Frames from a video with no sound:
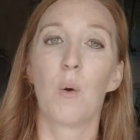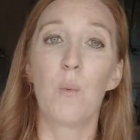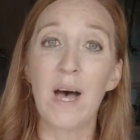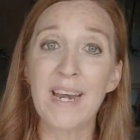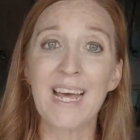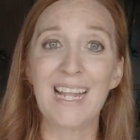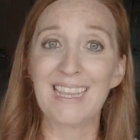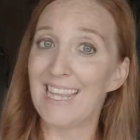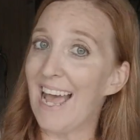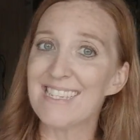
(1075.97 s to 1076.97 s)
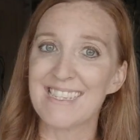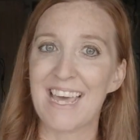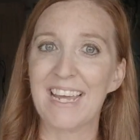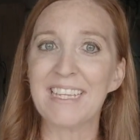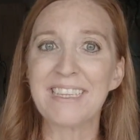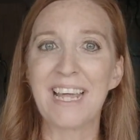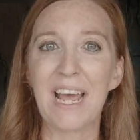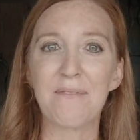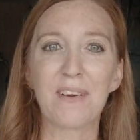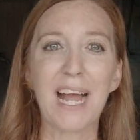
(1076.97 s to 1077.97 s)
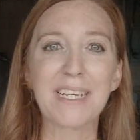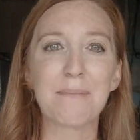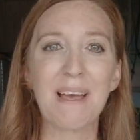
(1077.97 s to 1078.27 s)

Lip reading: One last thing that I forgot